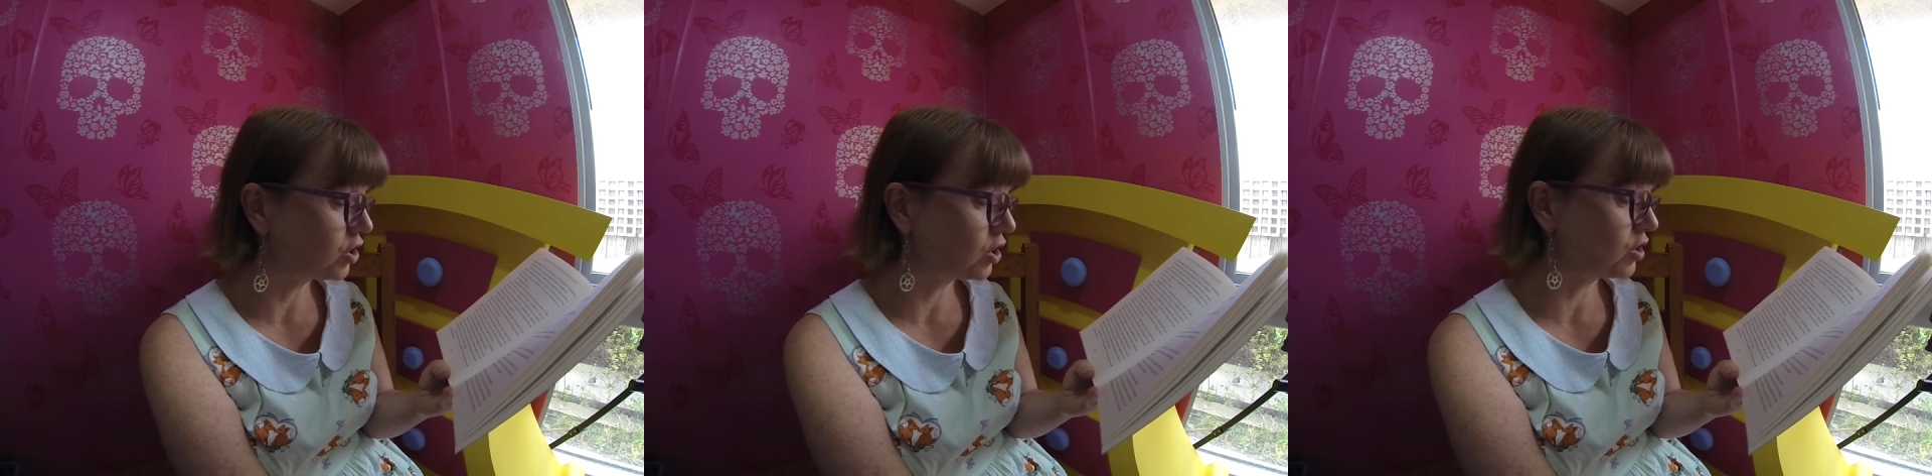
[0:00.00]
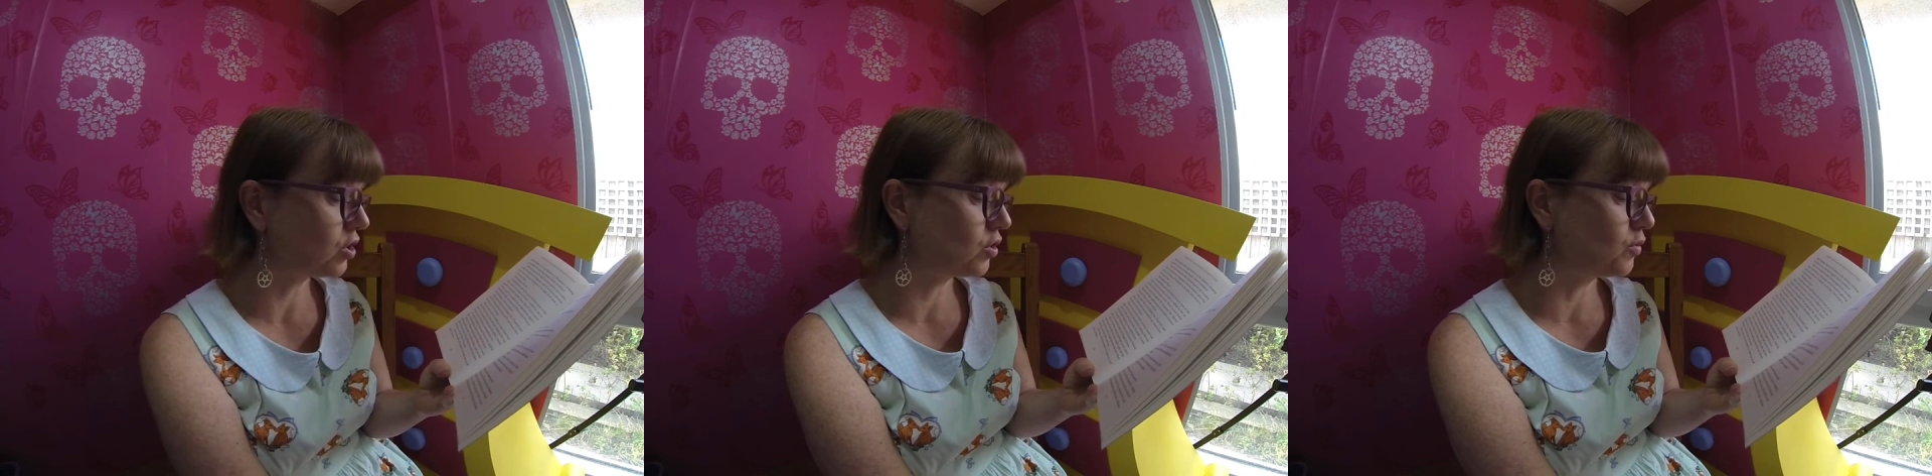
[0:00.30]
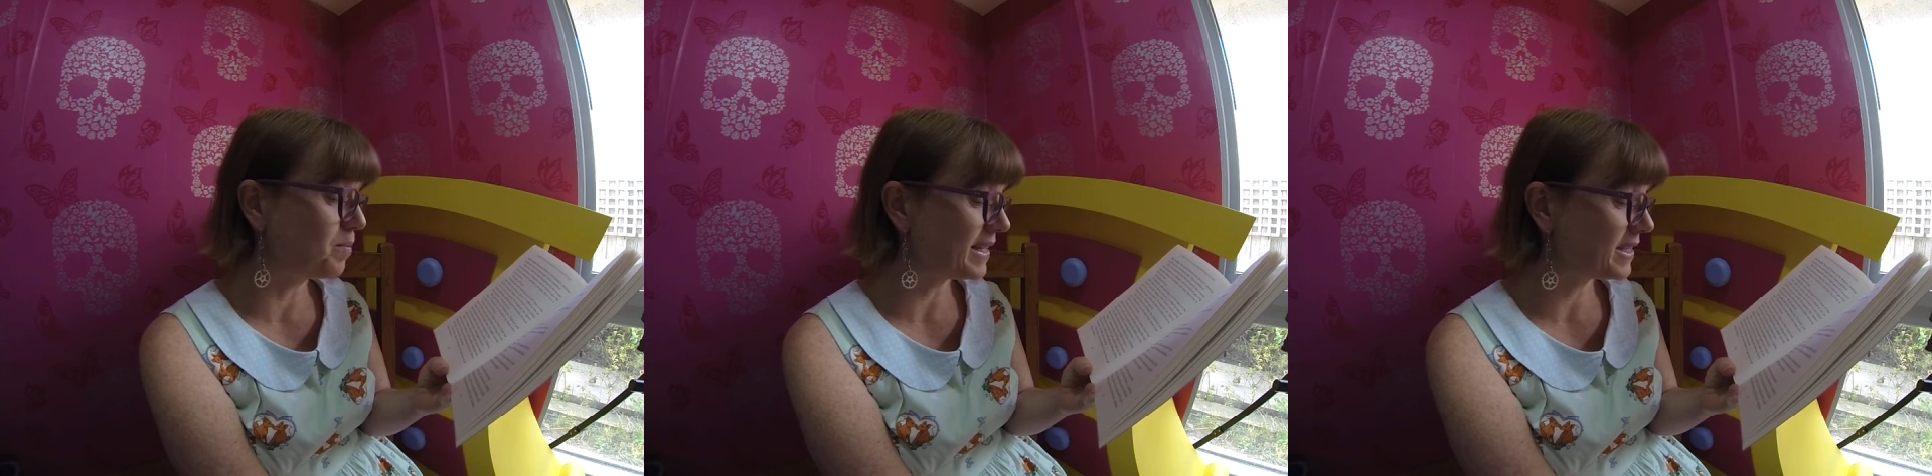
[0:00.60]
to, to, to
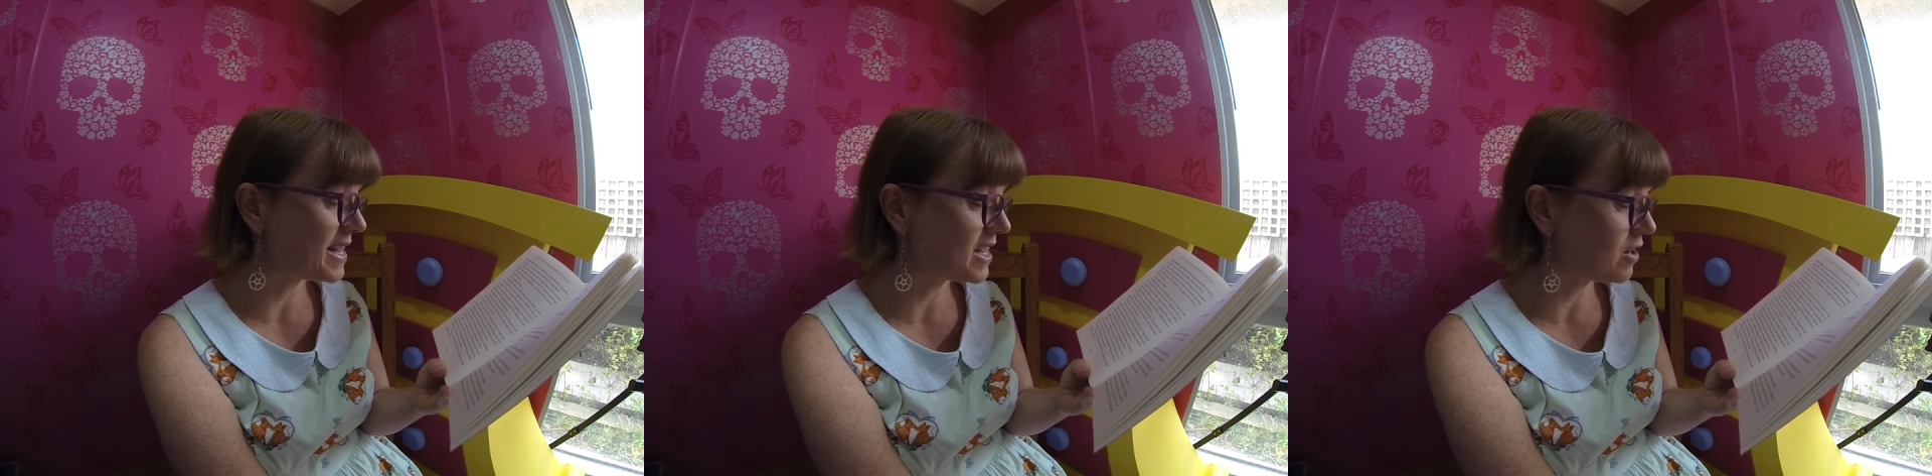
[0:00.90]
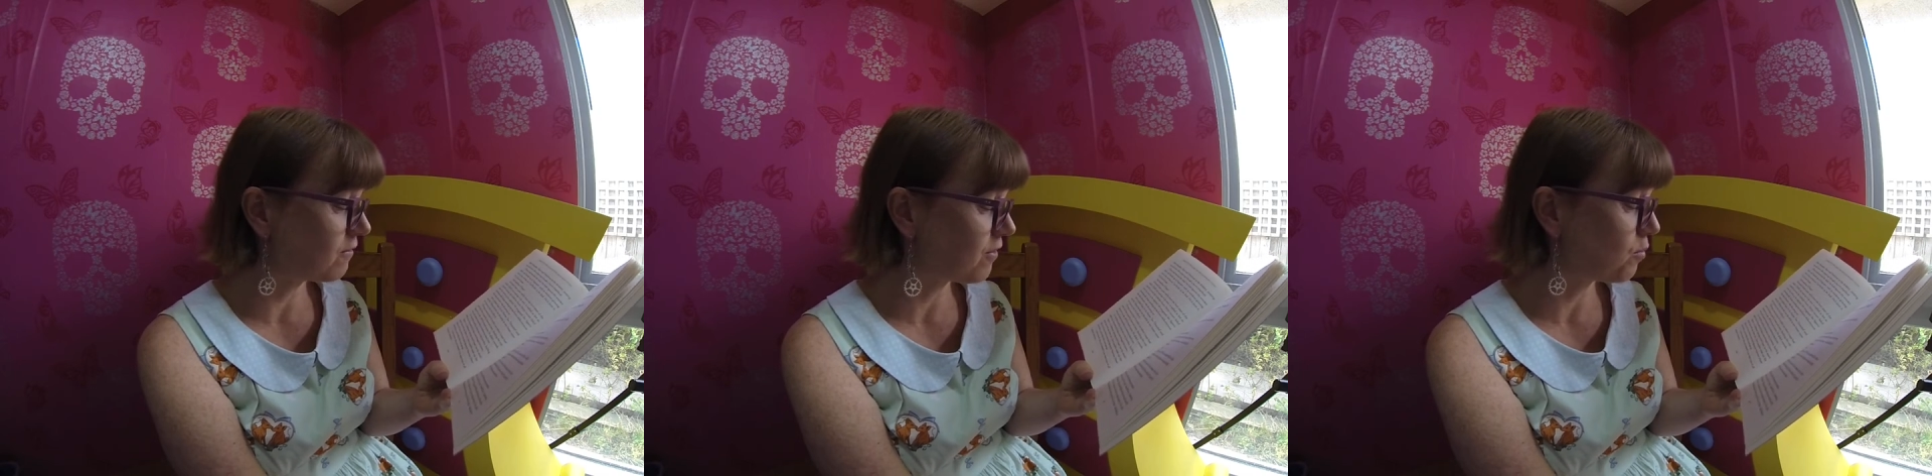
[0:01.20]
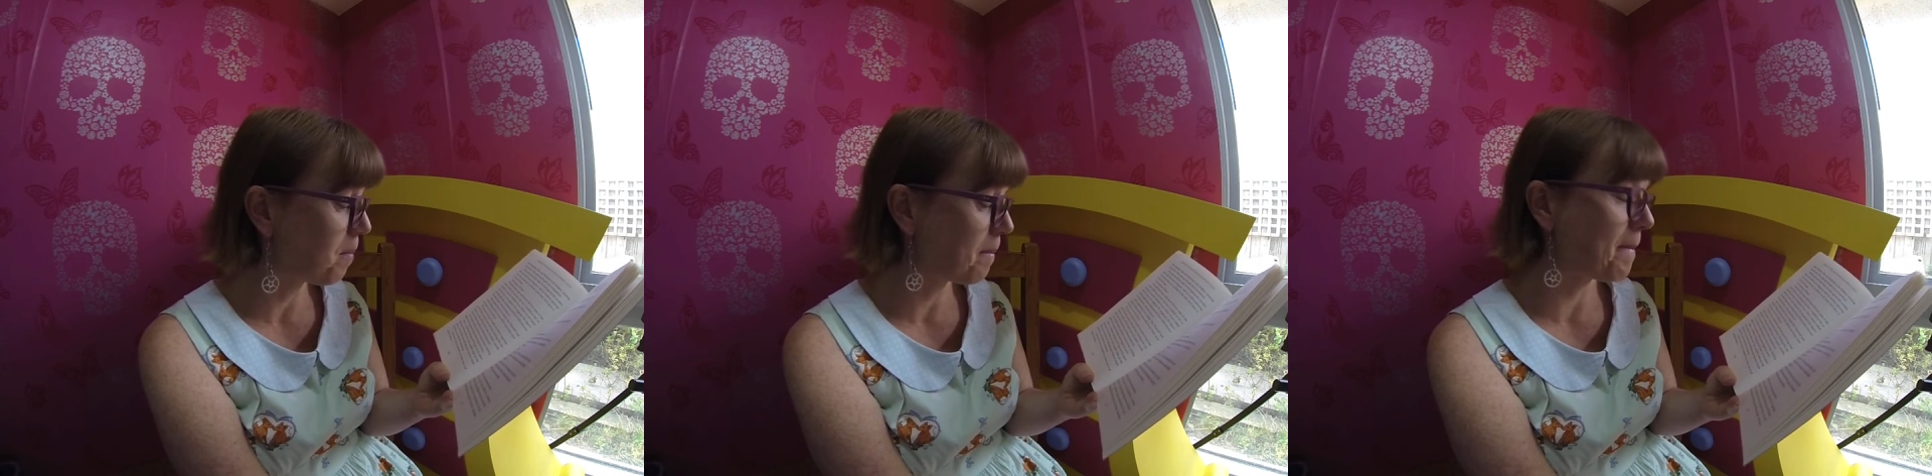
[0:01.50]
meet here of
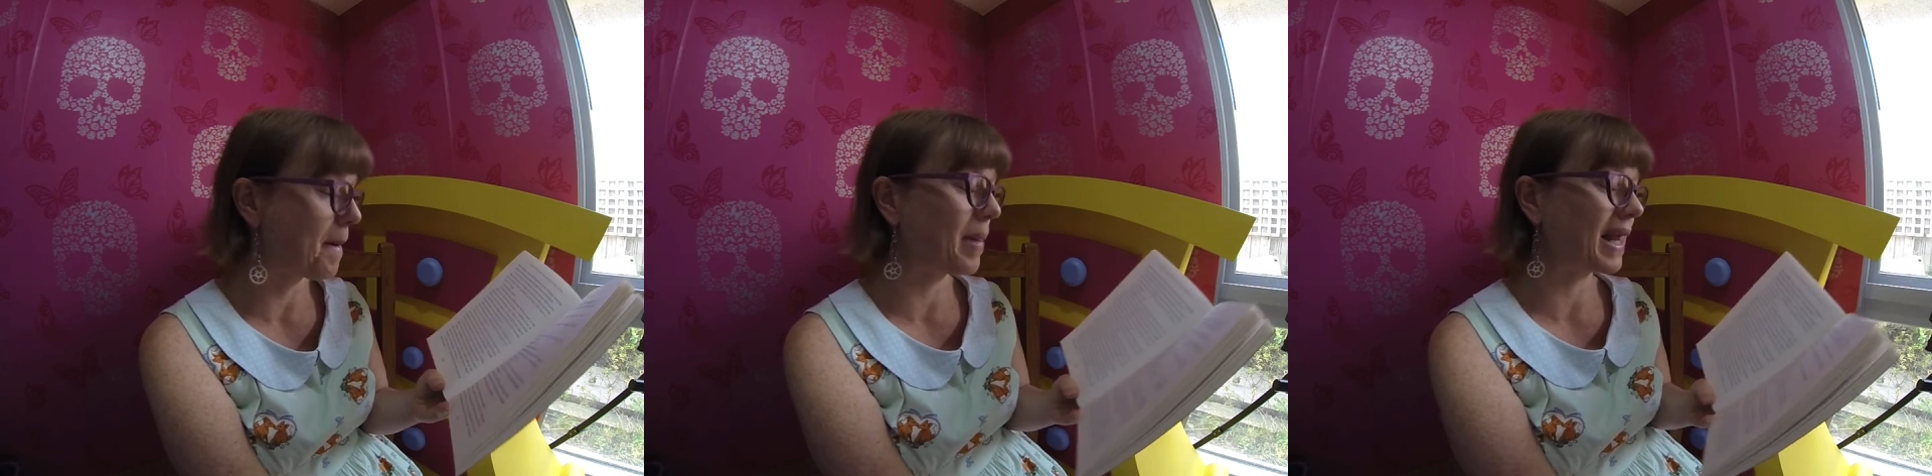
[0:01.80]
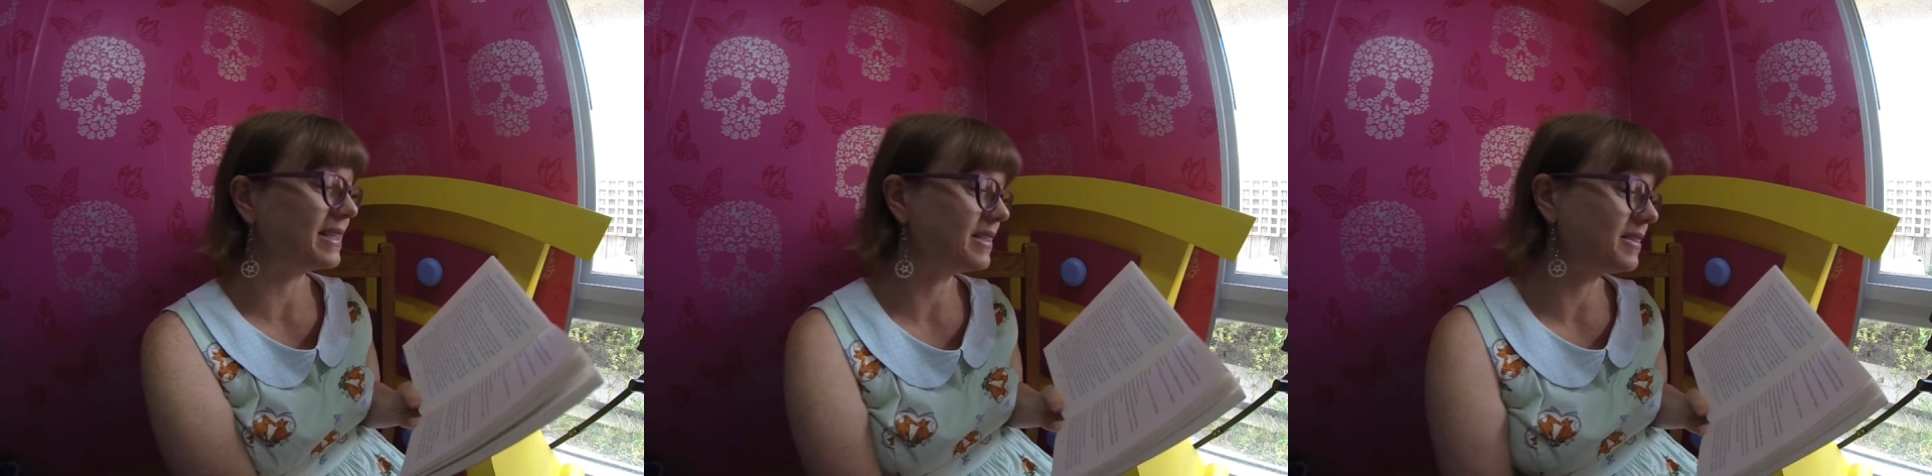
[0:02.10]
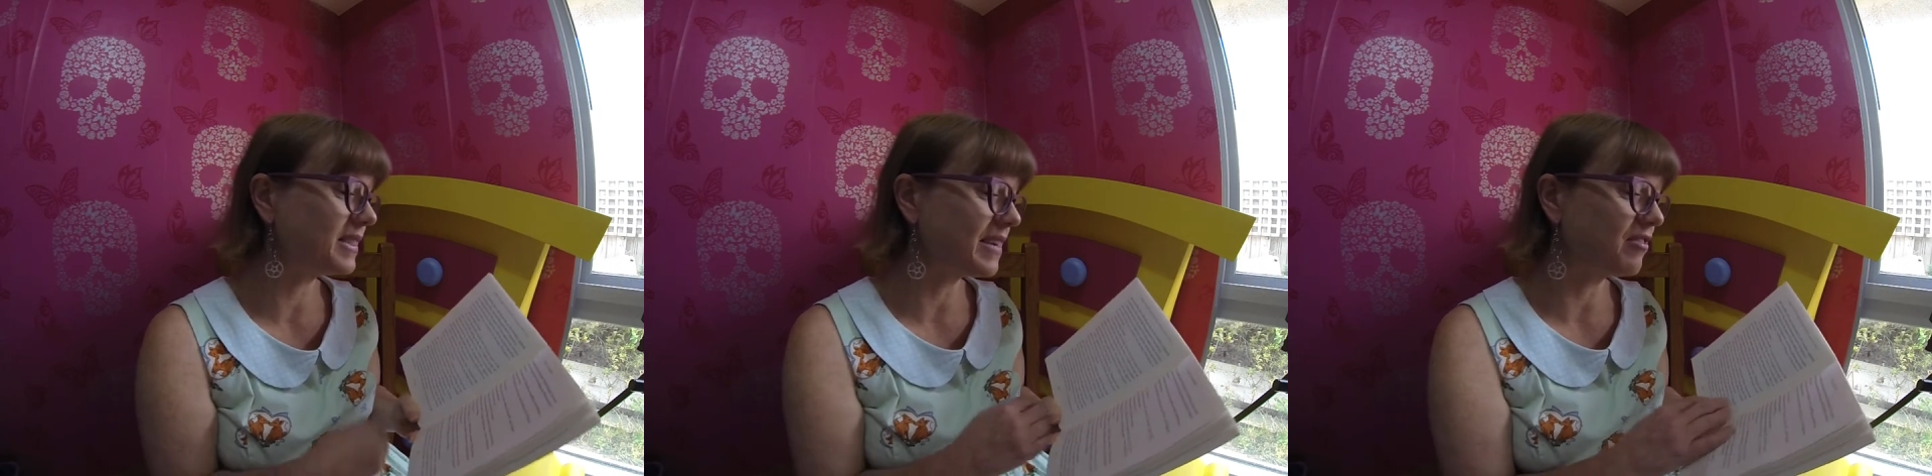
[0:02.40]
all places,
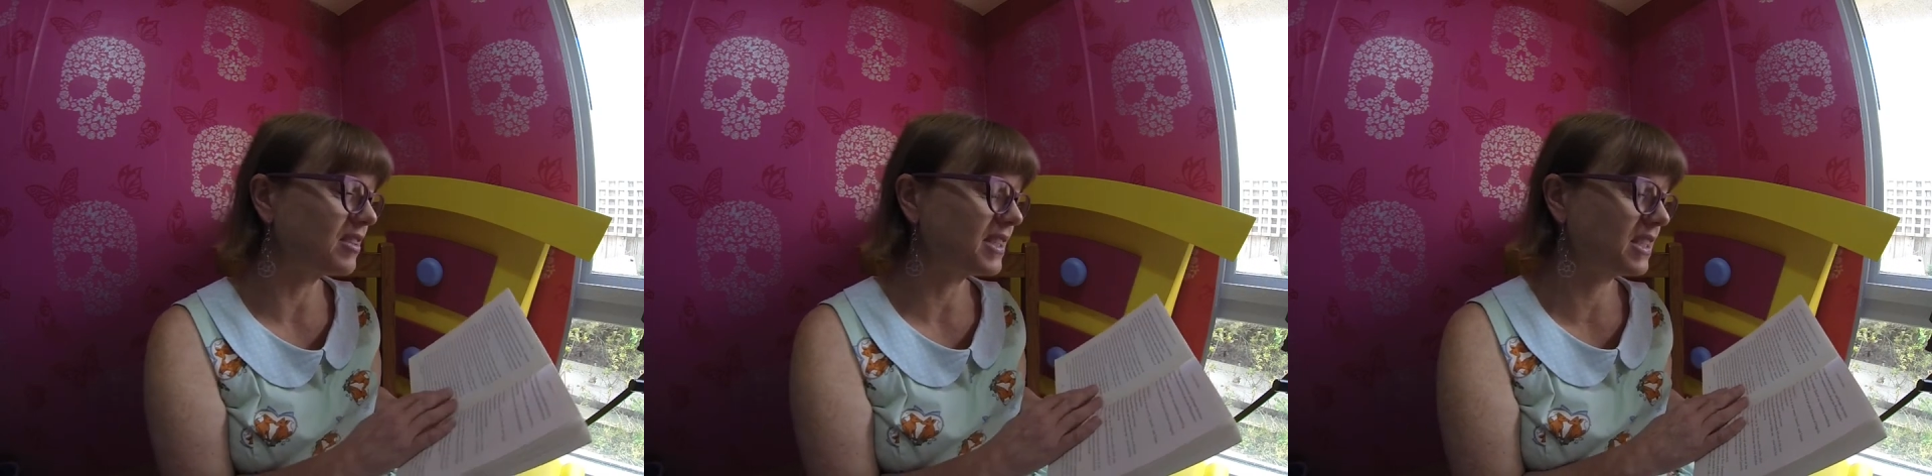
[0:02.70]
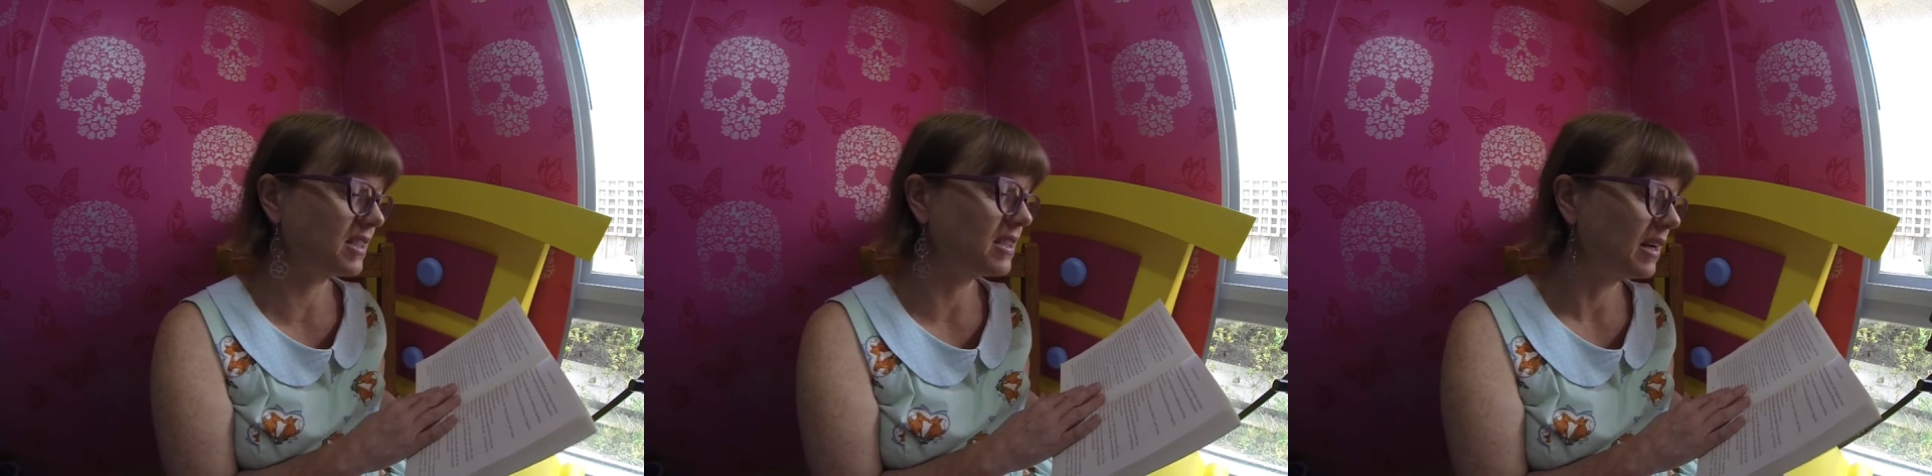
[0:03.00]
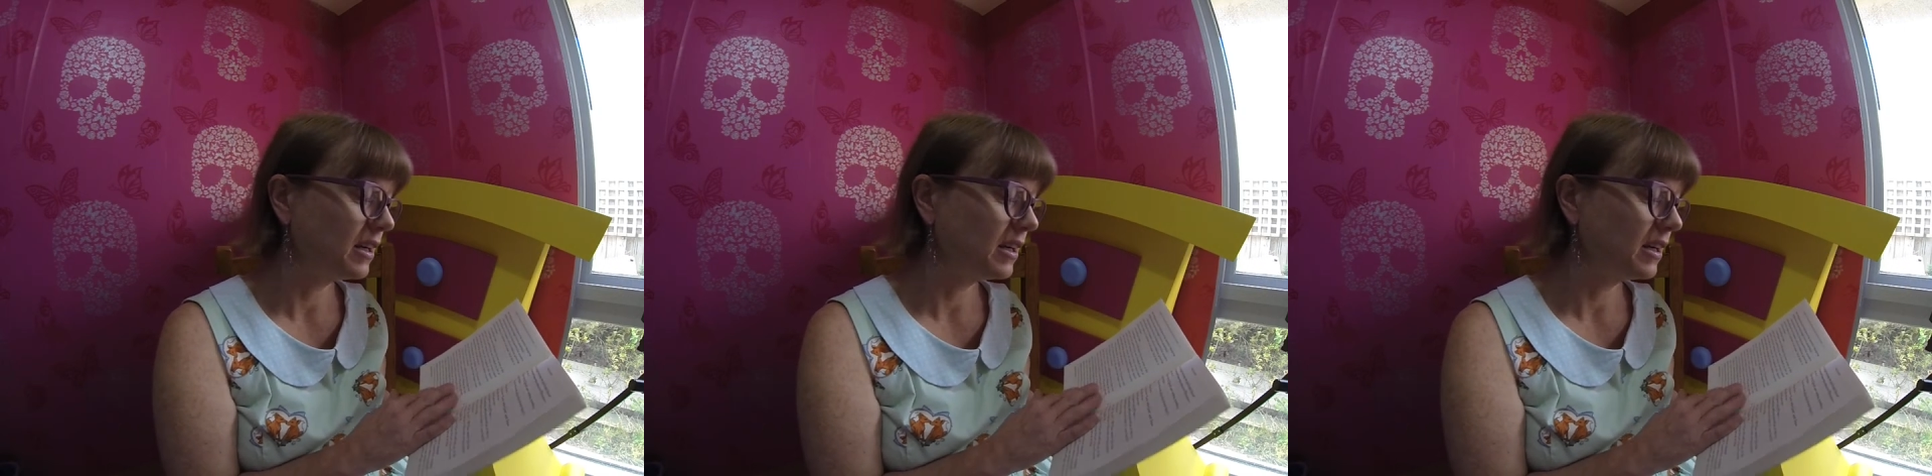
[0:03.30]
Severus.